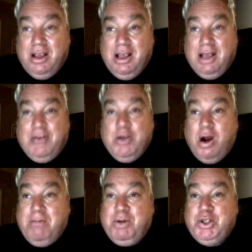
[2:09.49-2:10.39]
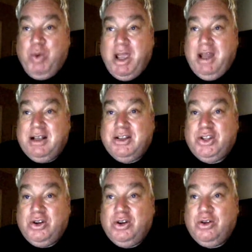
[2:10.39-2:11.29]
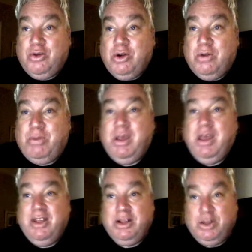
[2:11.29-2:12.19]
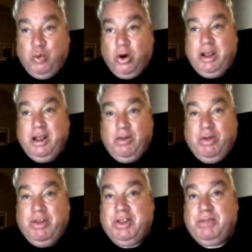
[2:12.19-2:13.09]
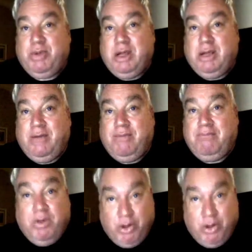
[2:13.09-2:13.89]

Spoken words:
If you aren't persuading a certain group that is working with this brief, the